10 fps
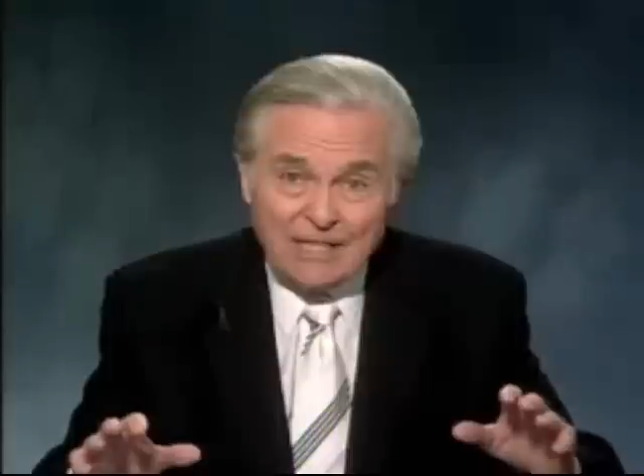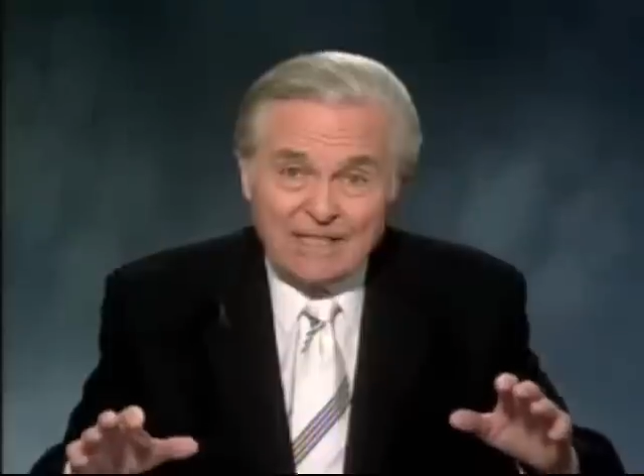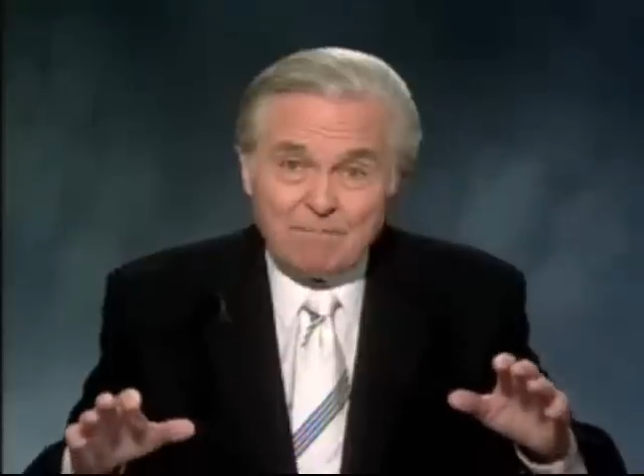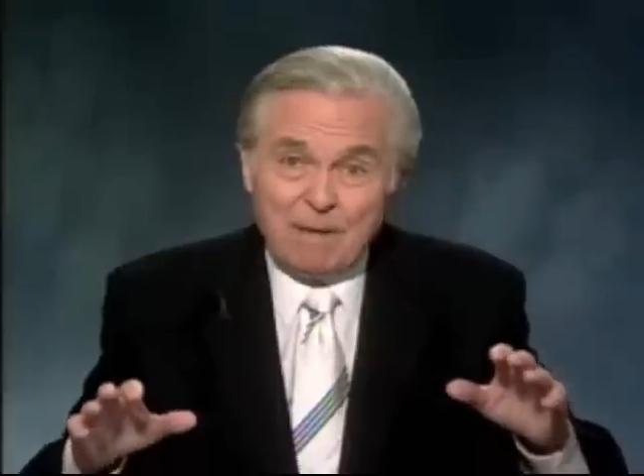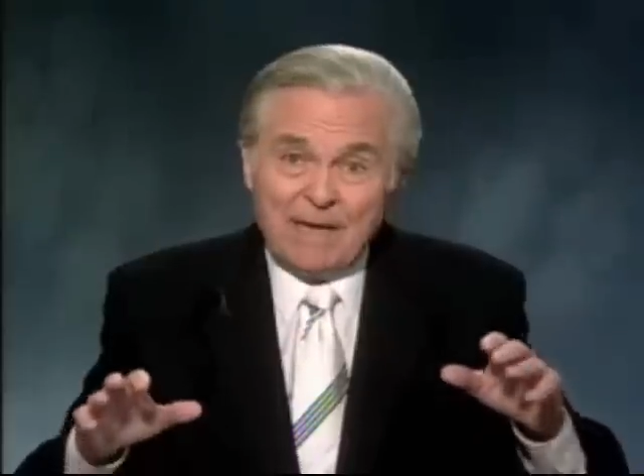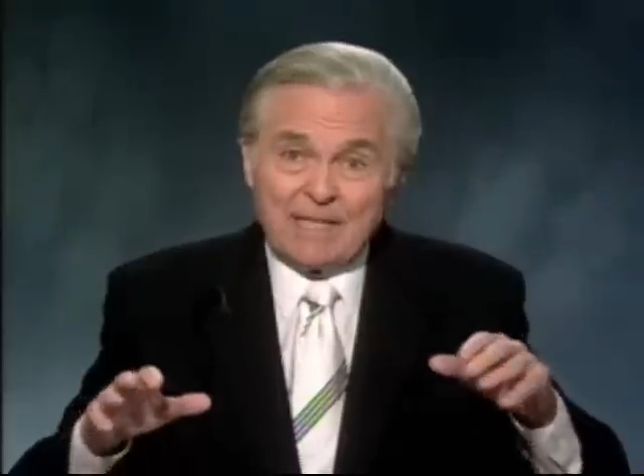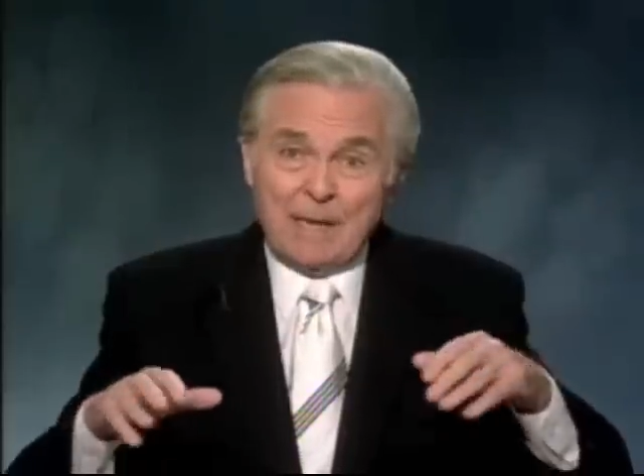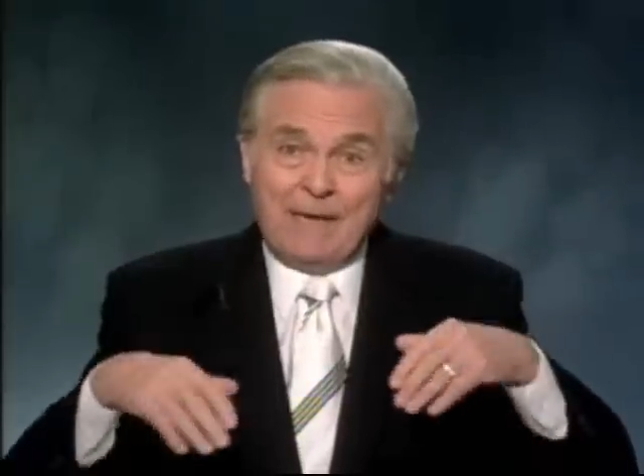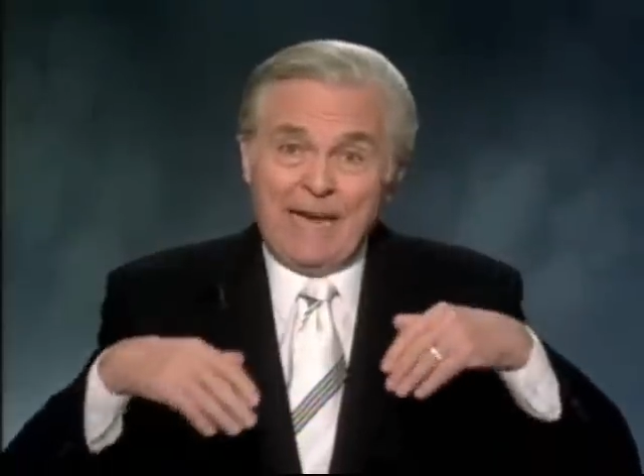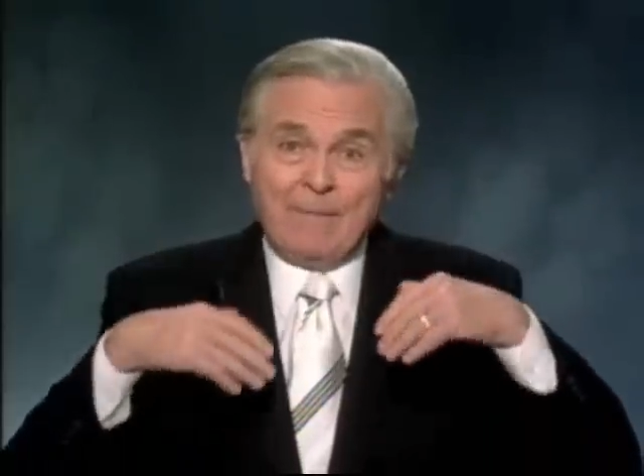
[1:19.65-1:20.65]
lessons because
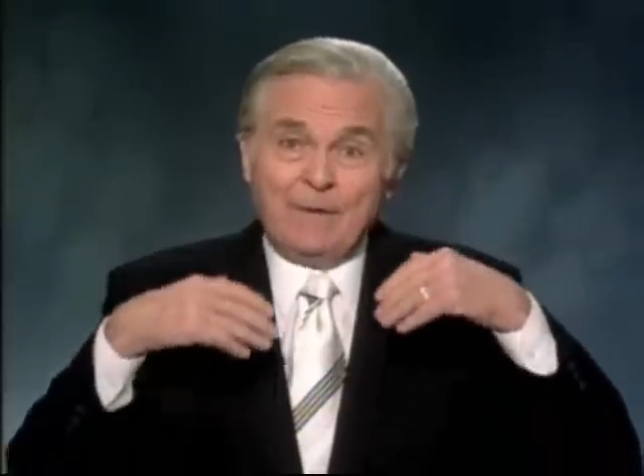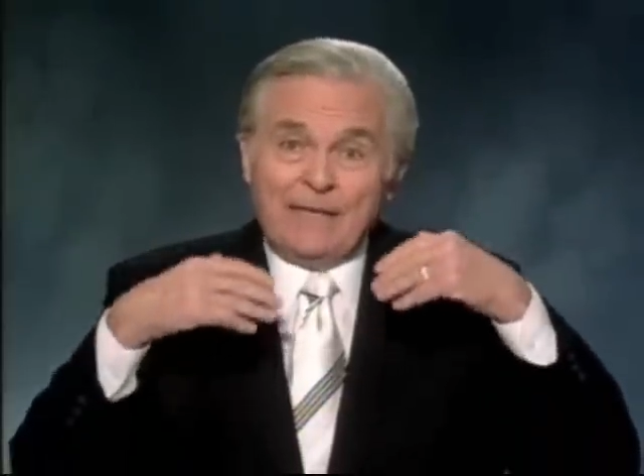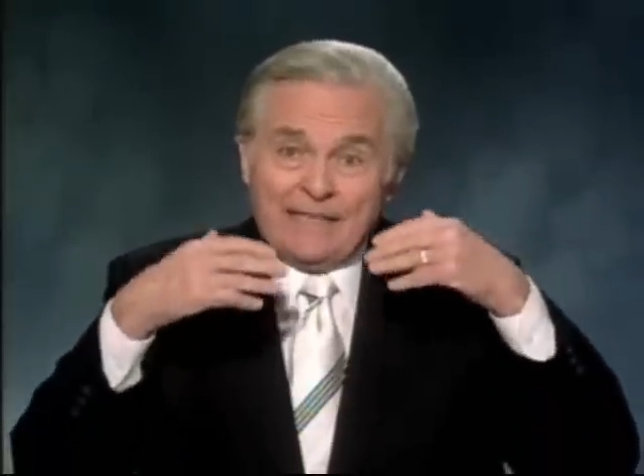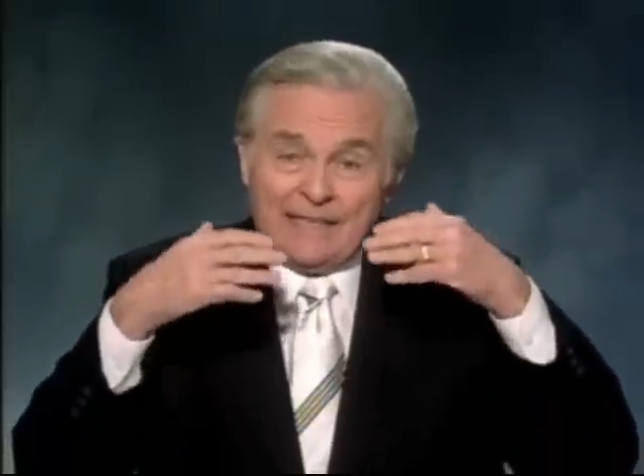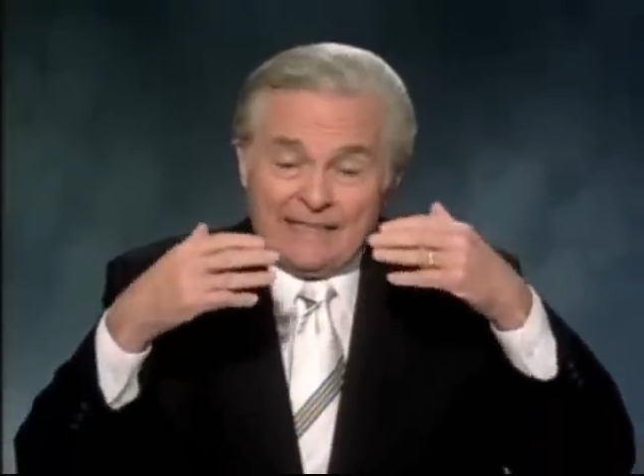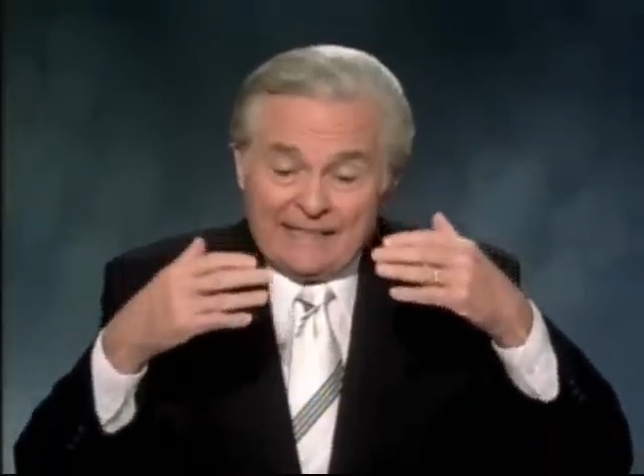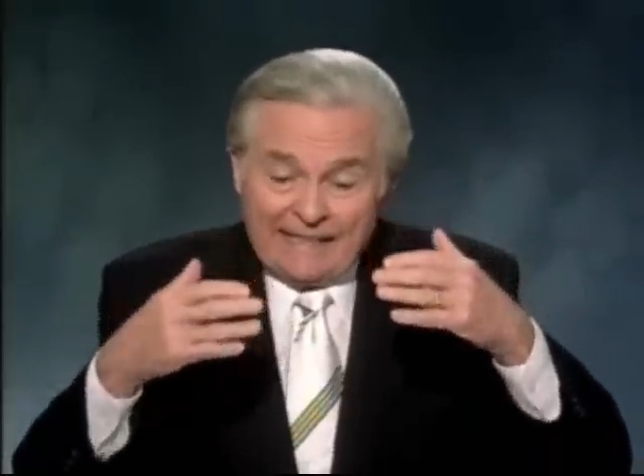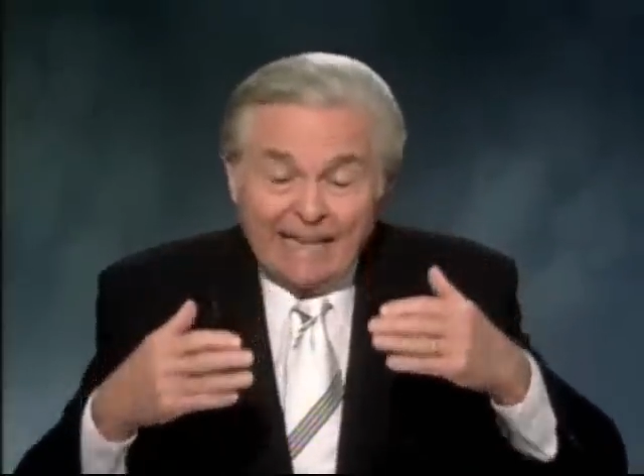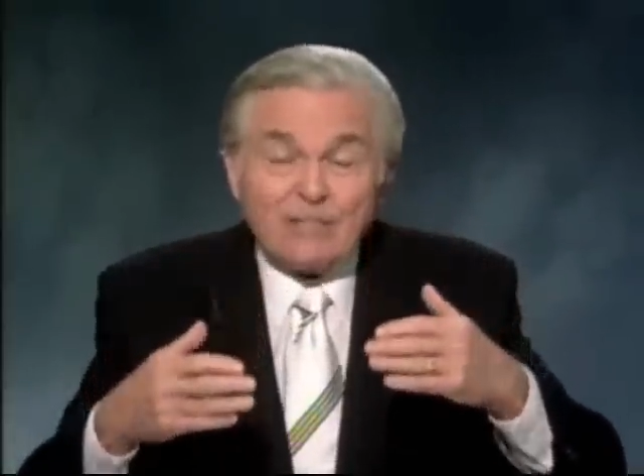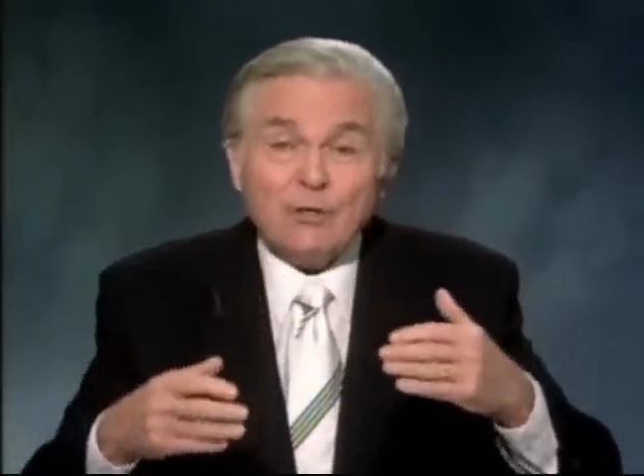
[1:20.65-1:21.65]
I became a
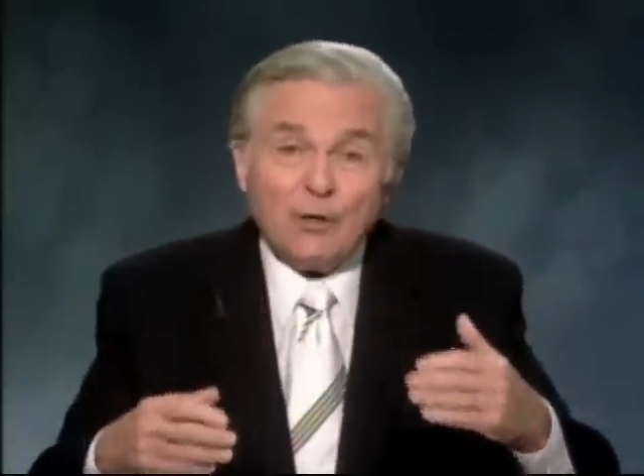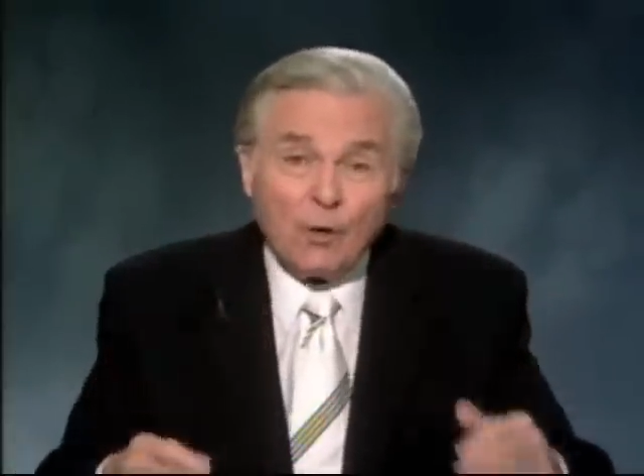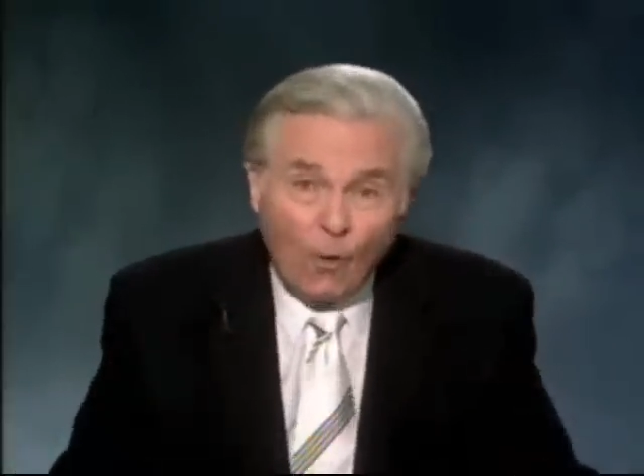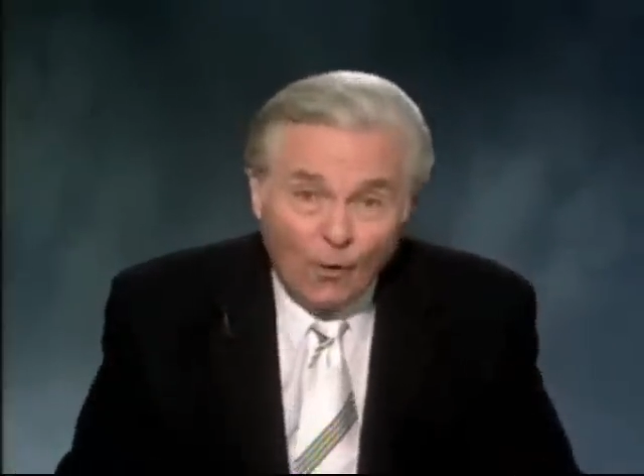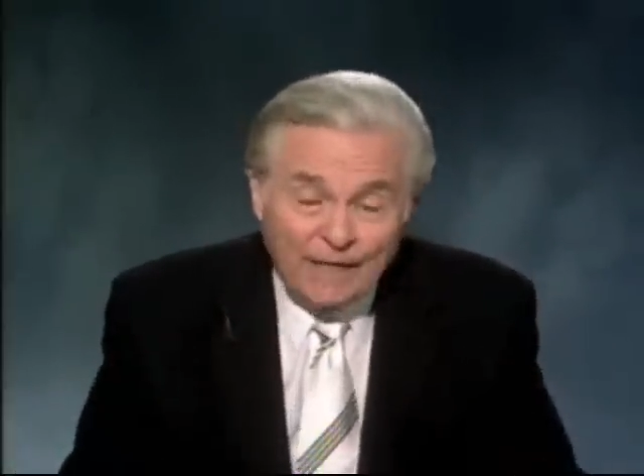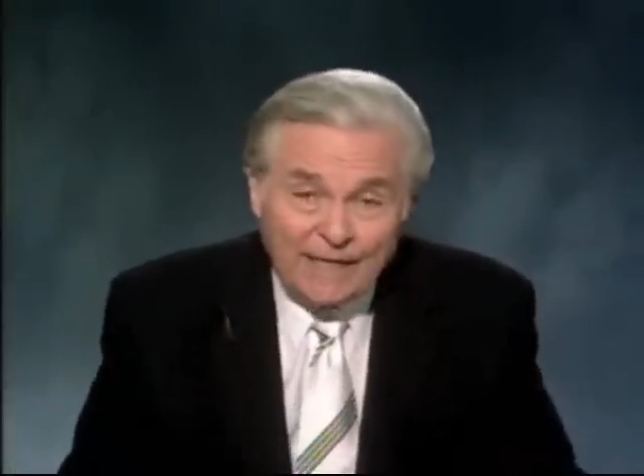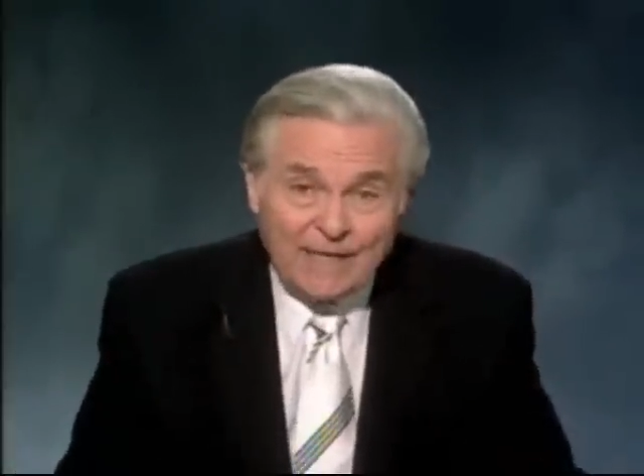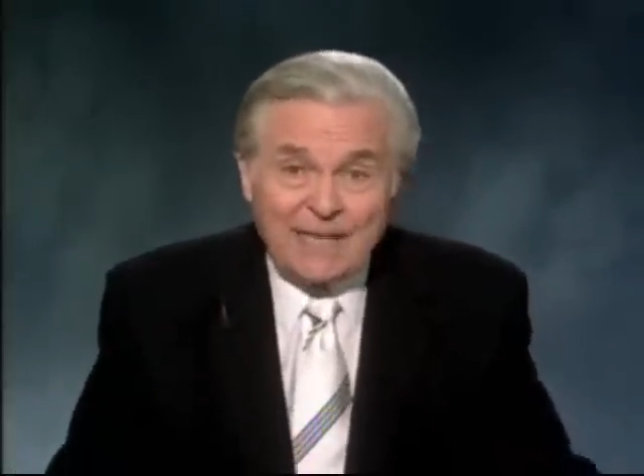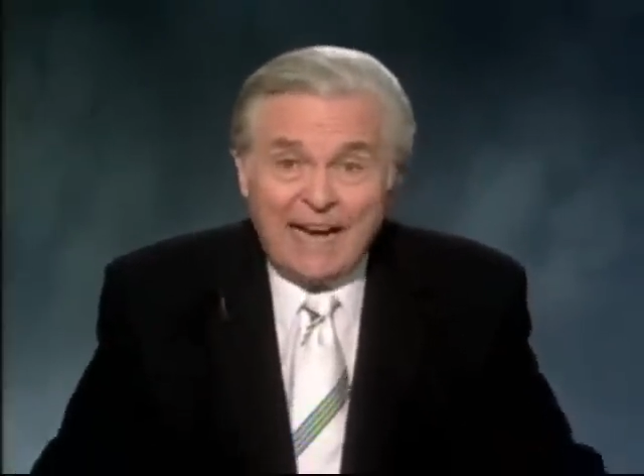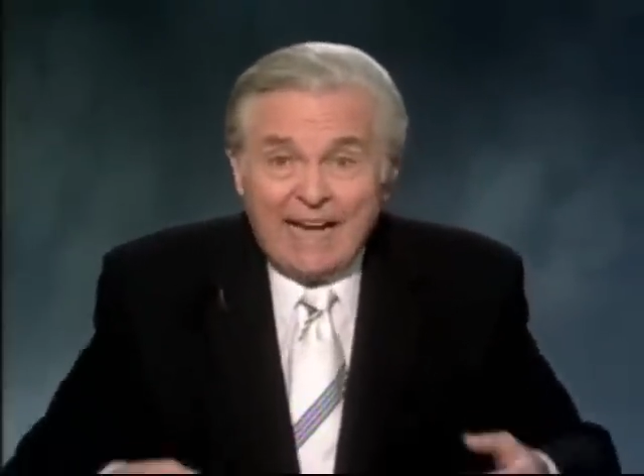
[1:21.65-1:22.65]
concert accordionist.